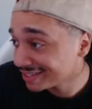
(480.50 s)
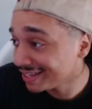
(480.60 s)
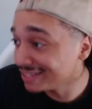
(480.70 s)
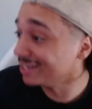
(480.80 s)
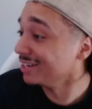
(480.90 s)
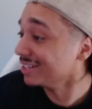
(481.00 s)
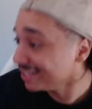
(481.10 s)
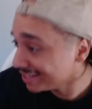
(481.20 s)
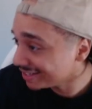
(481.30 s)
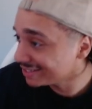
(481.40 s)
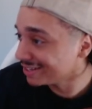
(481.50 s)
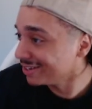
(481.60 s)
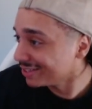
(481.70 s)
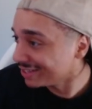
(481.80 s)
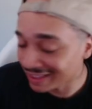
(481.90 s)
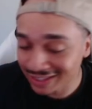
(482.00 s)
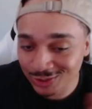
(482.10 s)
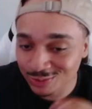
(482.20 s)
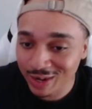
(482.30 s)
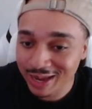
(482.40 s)
it's ugly. It's ugly. I think
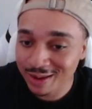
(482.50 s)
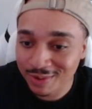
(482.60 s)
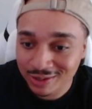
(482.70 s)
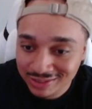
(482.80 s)
there's way better